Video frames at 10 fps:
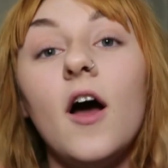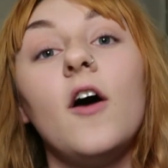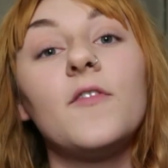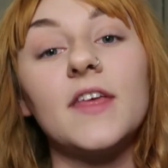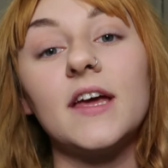
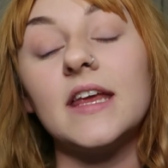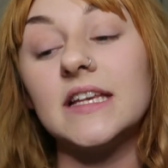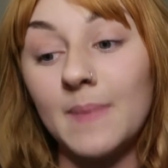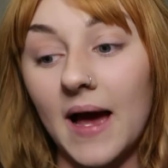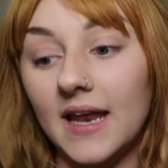other than
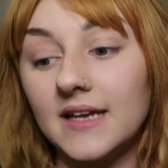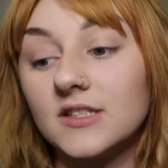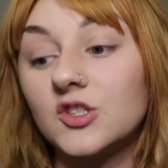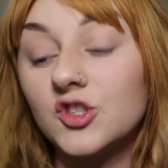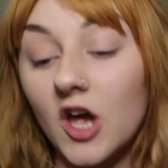his palettes.
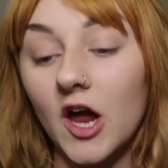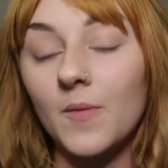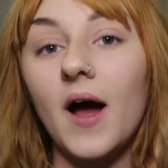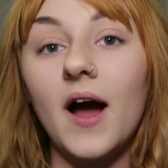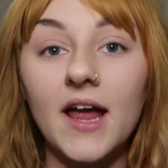So
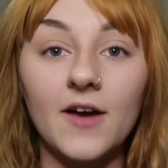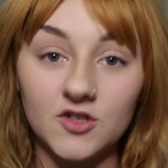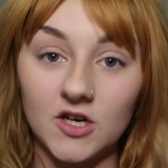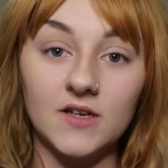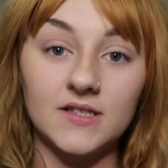I have
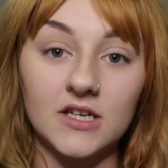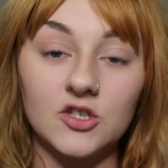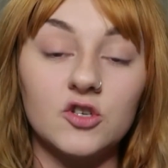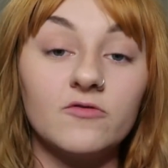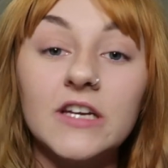chosen
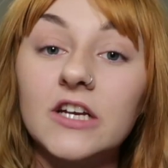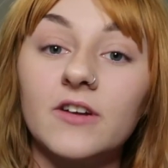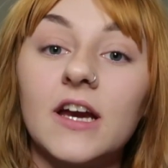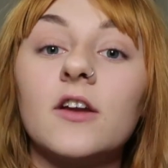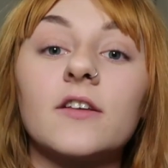to
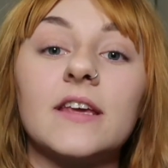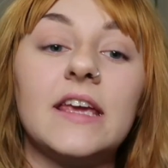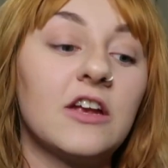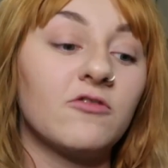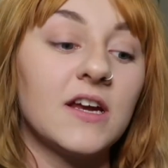recreate a look that
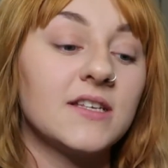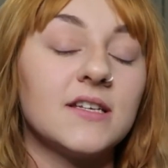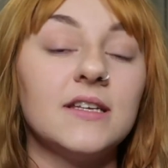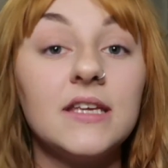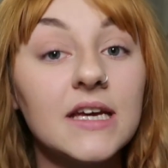he
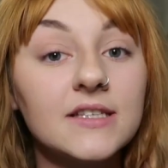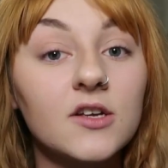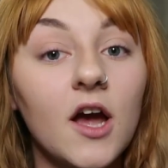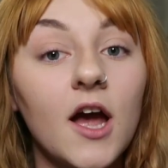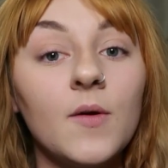created years
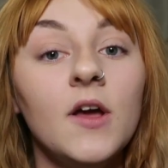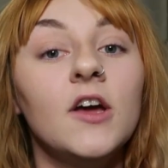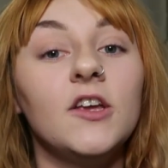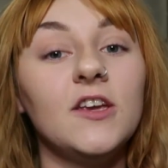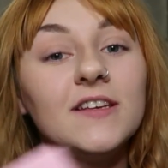ago
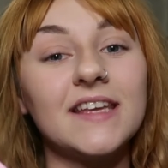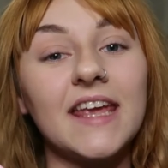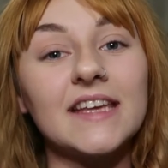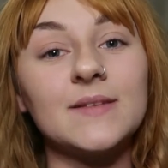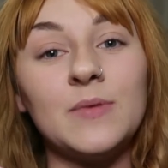using
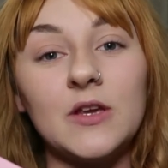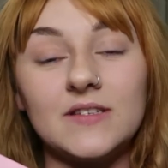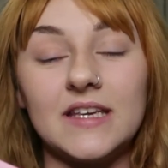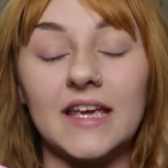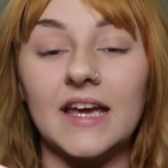his
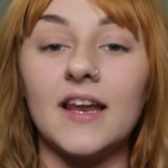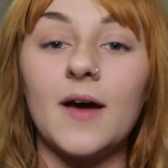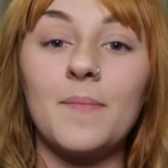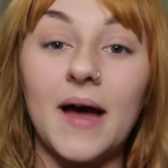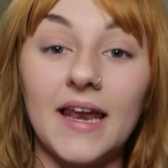Beauty
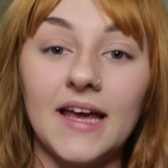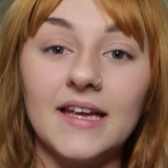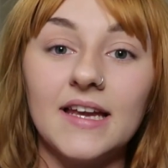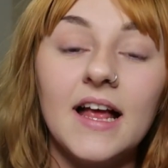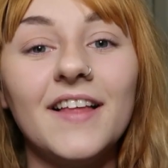Killer palette.
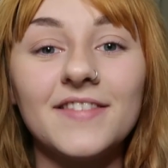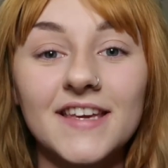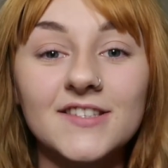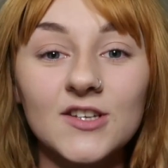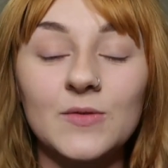
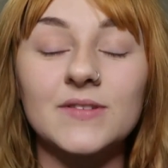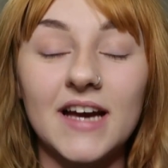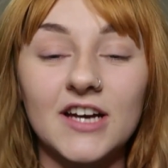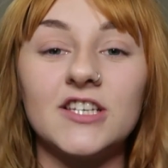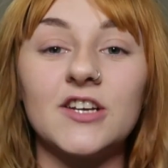This look was
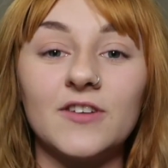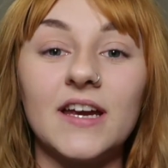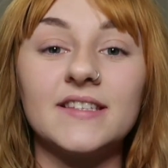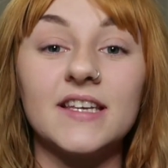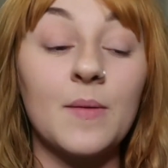actually
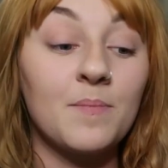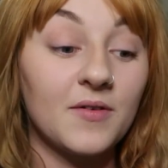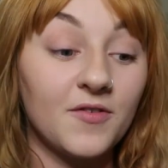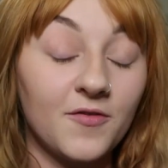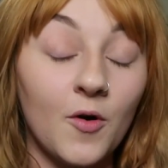created
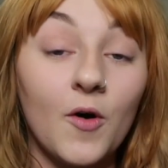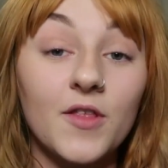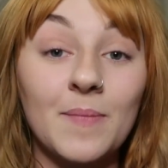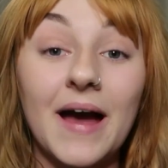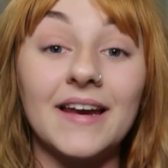before
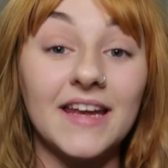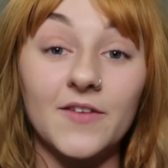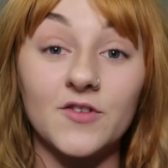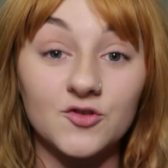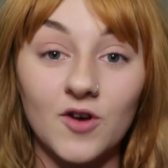the palette
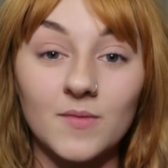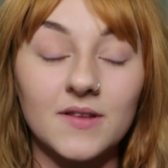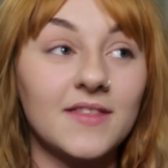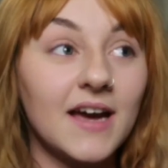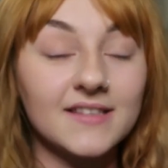even
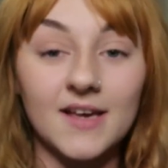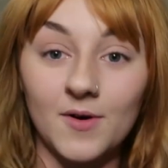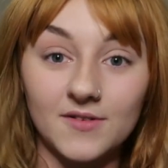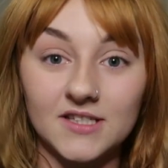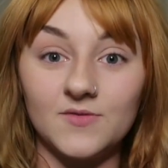dropped. That's how
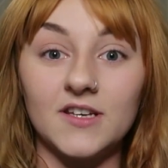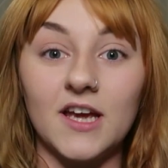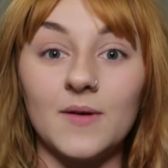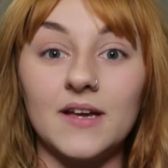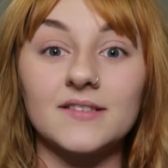old this
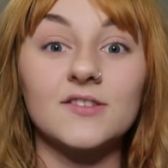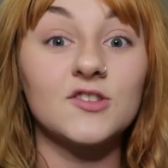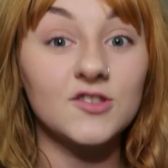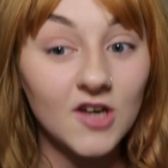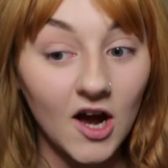video is.
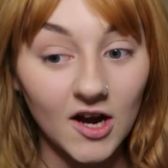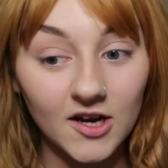So